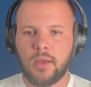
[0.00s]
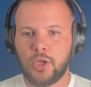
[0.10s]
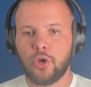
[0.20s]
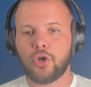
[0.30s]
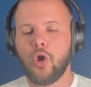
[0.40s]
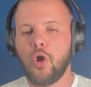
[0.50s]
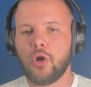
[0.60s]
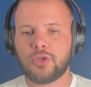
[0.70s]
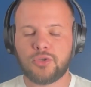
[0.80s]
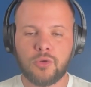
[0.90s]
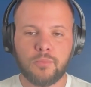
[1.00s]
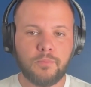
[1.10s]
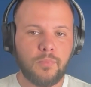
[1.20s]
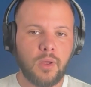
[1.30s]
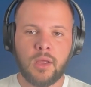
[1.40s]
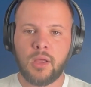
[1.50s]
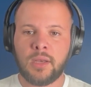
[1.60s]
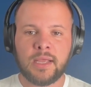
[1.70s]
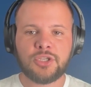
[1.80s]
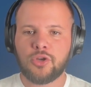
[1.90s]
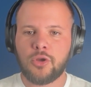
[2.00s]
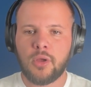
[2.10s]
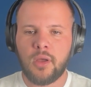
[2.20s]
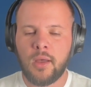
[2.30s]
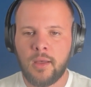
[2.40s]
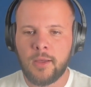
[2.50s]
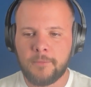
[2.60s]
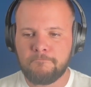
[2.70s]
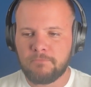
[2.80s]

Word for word: gutter guards or an extra uh,